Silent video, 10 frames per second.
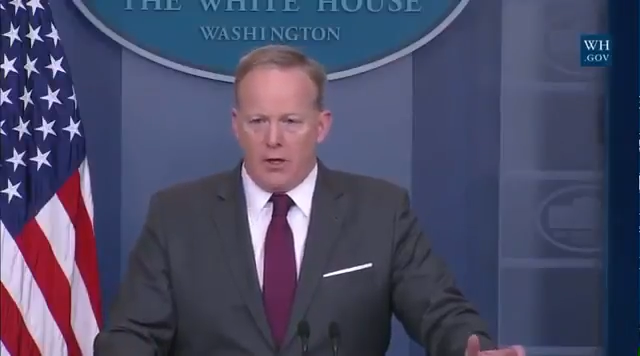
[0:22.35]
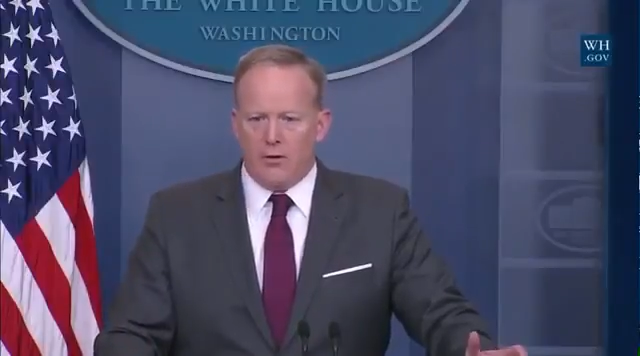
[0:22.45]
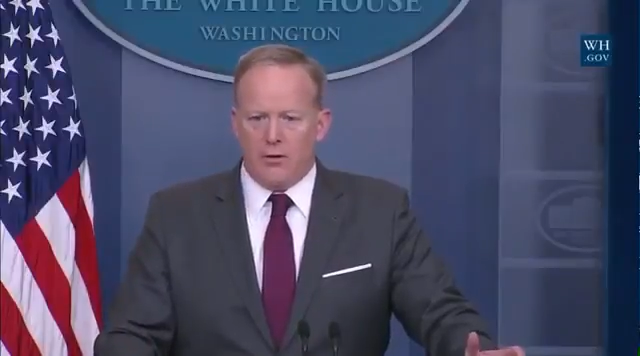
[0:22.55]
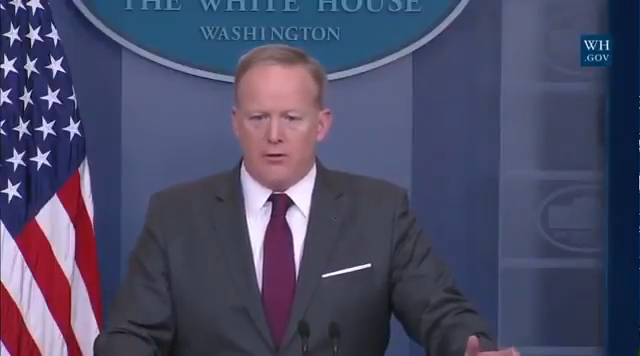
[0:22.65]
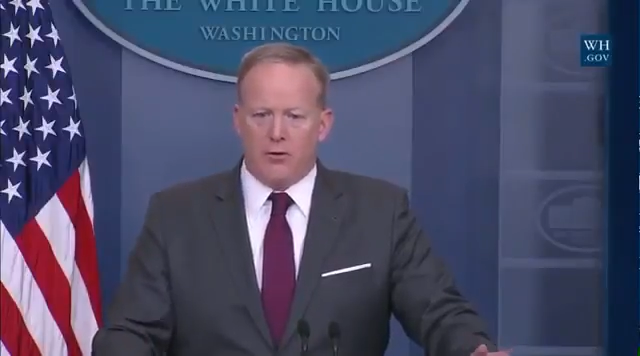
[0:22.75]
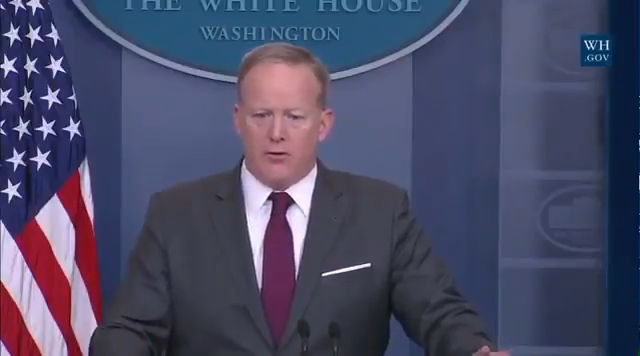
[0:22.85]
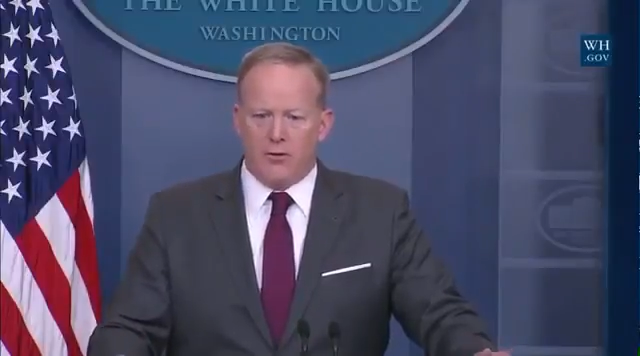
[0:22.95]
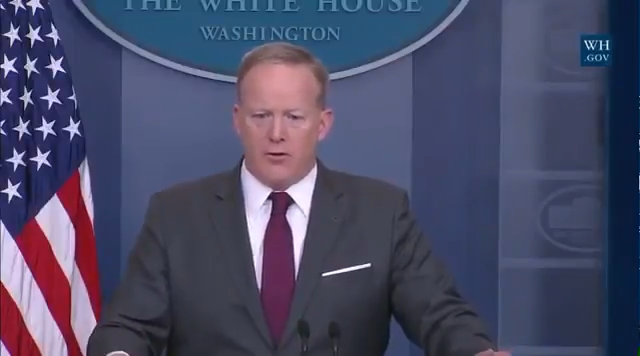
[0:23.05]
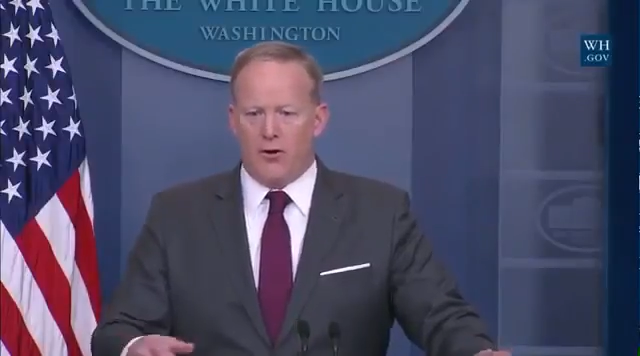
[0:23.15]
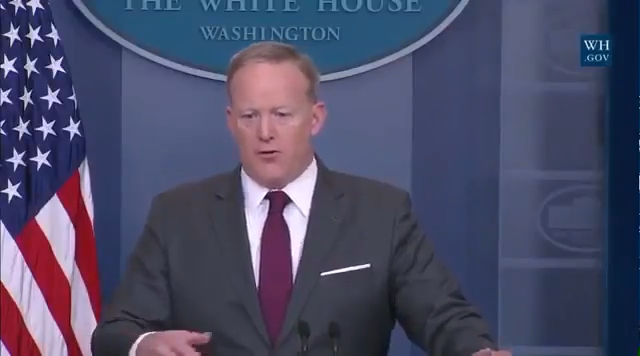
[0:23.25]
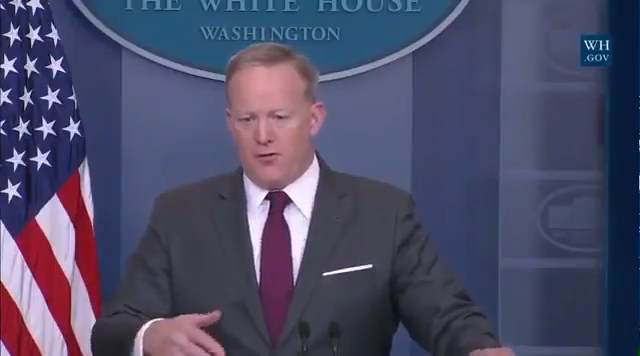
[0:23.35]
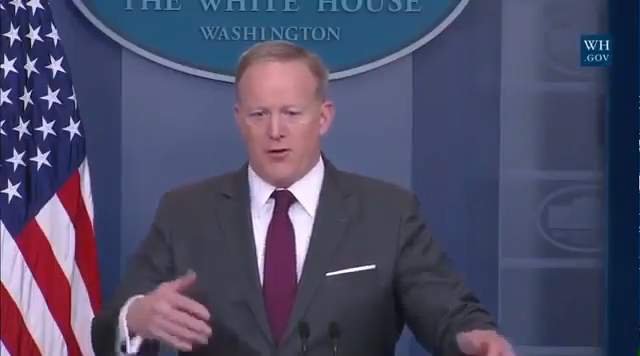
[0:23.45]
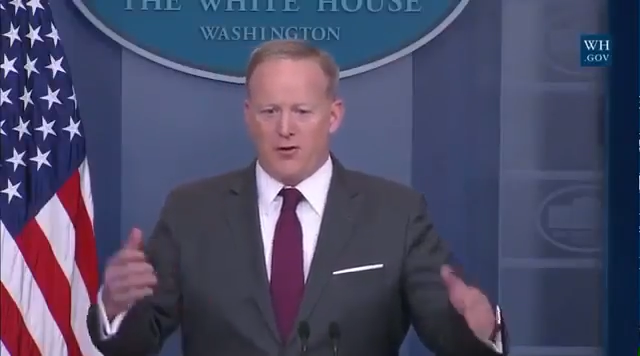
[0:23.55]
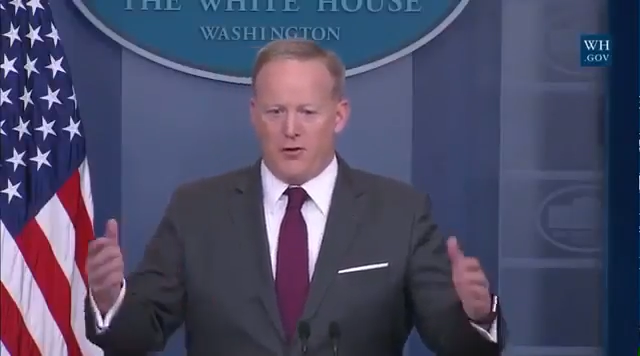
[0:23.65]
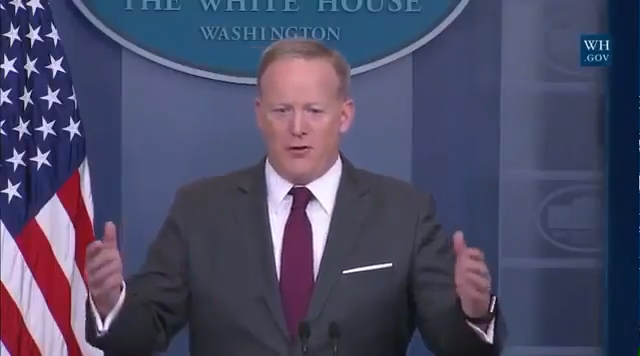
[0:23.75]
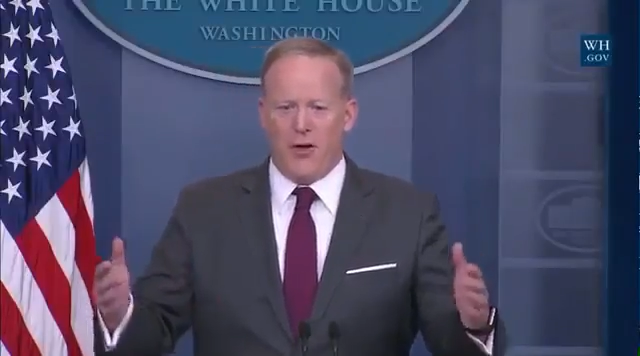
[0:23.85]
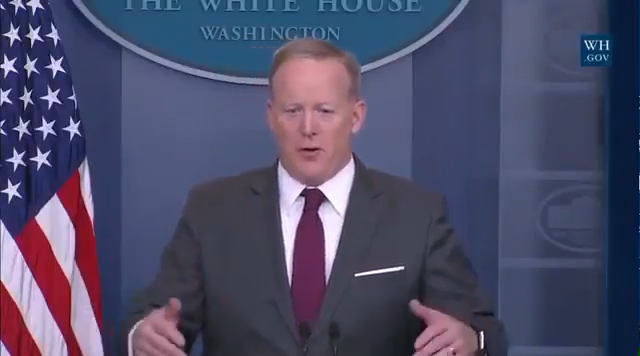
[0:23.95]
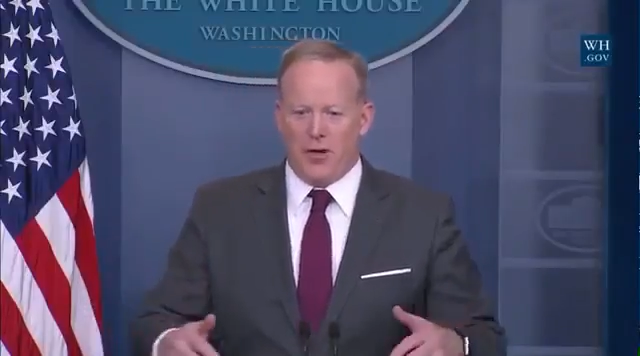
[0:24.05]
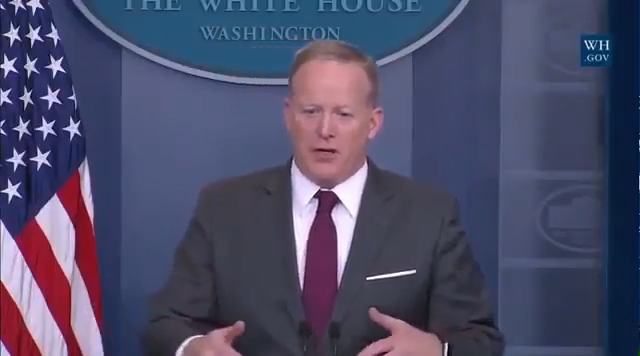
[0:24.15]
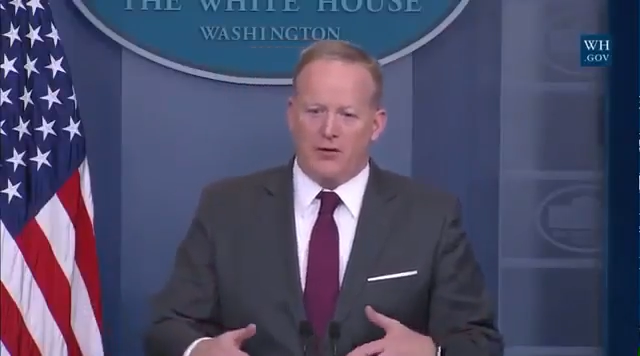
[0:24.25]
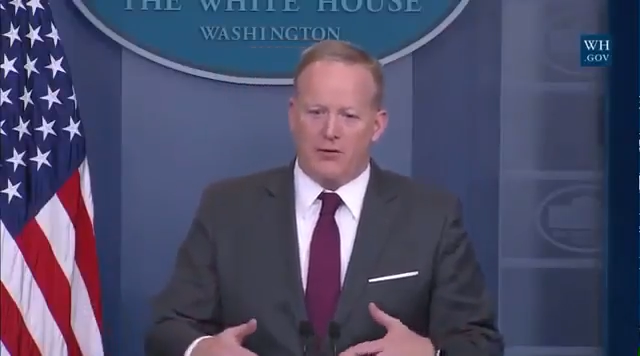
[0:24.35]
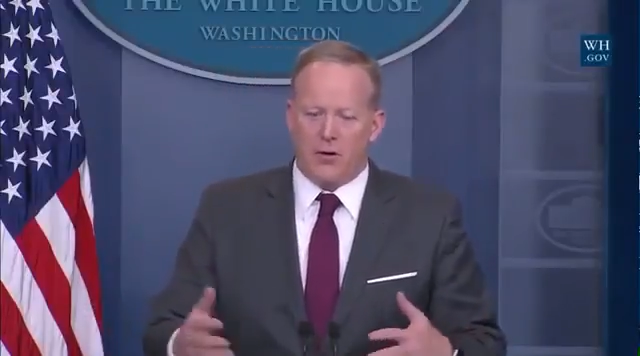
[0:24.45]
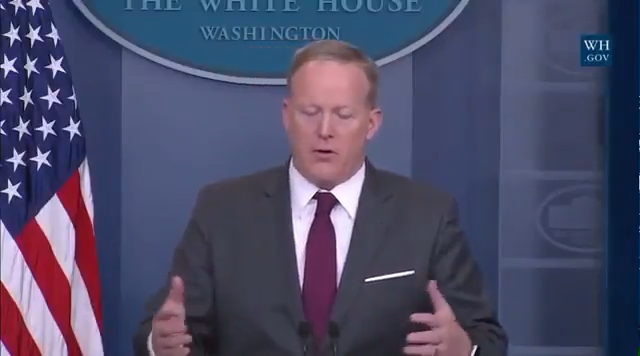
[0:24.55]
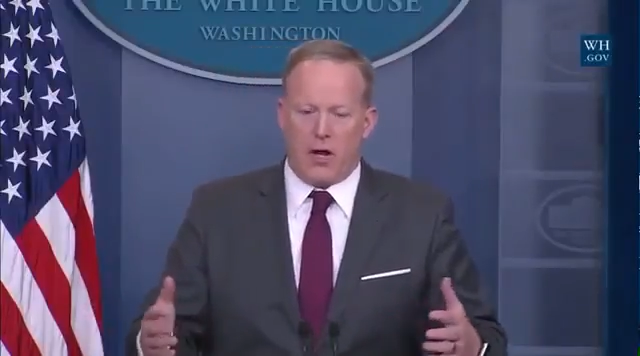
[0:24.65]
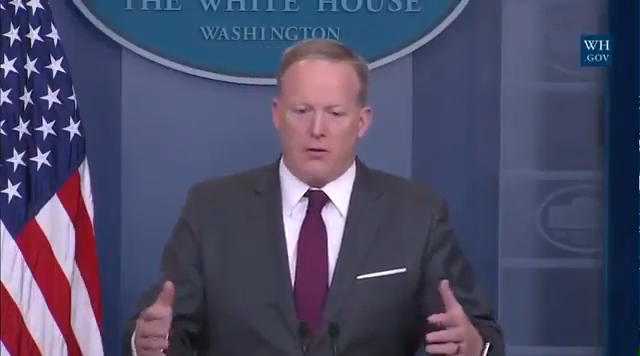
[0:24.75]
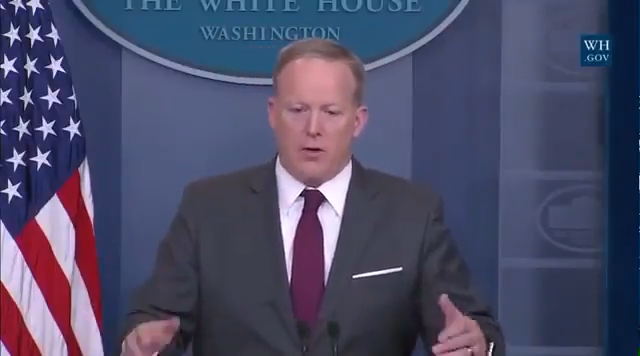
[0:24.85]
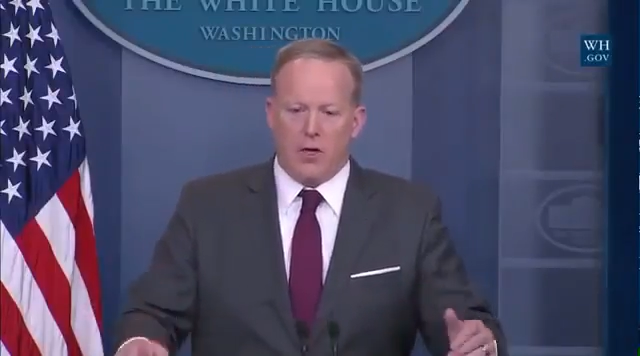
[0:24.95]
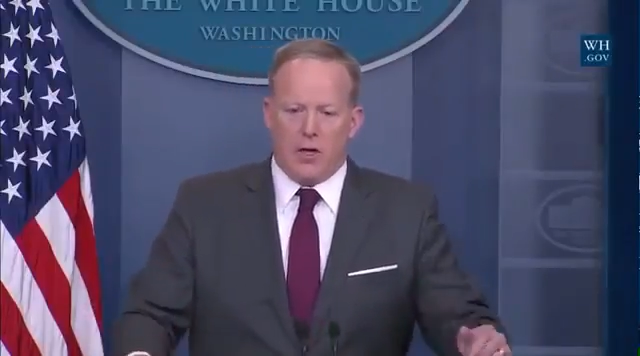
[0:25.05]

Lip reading: there is sort of this artificial number that gets thrown out.